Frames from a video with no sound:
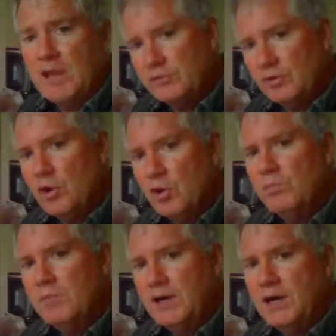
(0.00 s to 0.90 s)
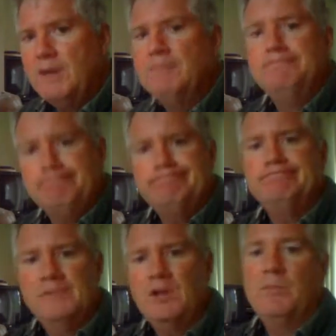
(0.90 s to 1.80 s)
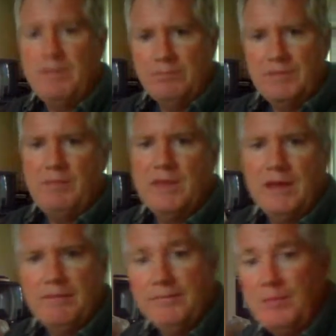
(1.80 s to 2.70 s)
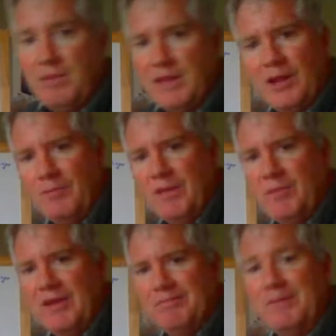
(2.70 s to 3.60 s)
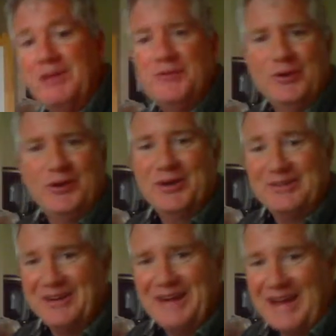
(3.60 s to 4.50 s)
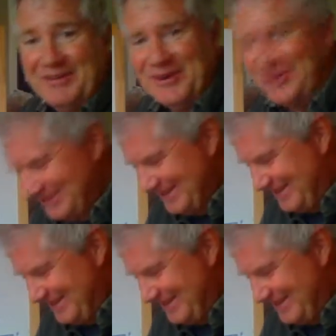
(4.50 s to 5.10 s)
And so maybe that helps. Maybe that makes you feel good, or I don't know.